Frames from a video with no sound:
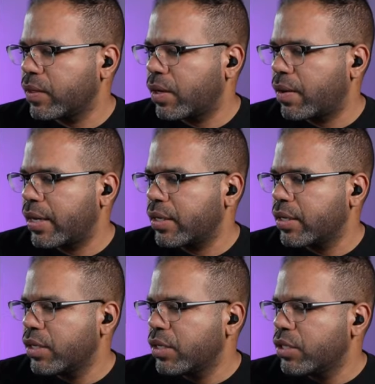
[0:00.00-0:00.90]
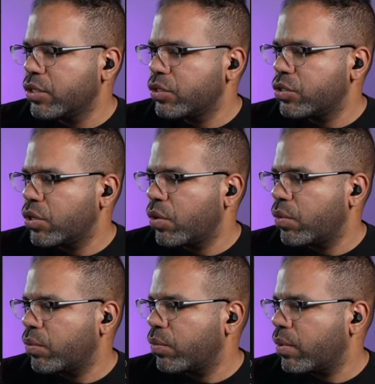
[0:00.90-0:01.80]
All right.
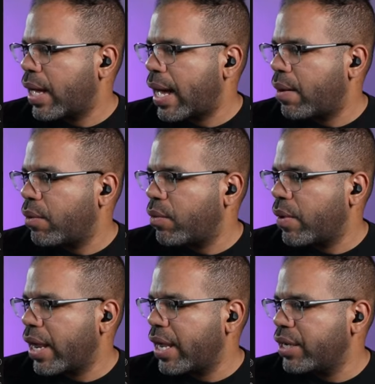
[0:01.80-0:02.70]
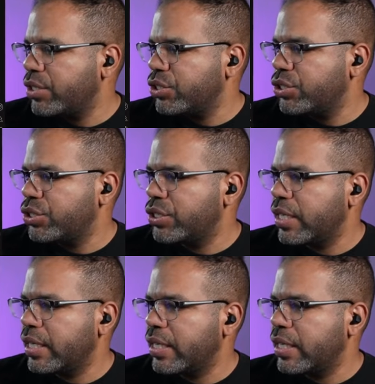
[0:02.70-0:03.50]
So our range